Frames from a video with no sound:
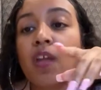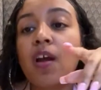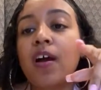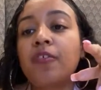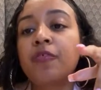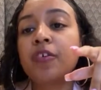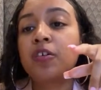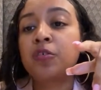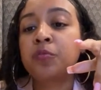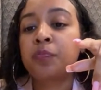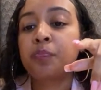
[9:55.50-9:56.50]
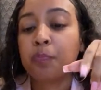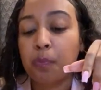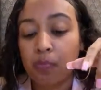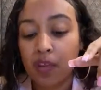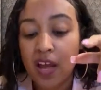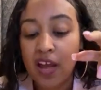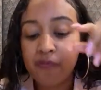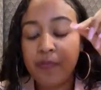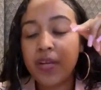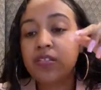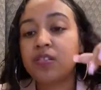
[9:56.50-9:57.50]
I've um I've
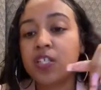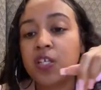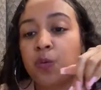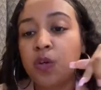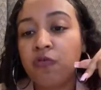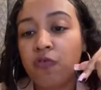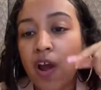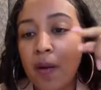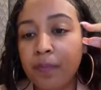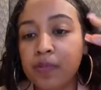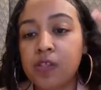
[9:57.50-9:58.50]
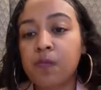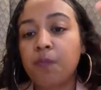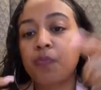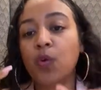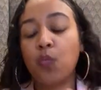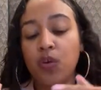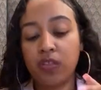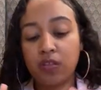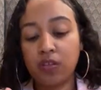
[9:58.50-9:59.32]
made seaweed wraps with the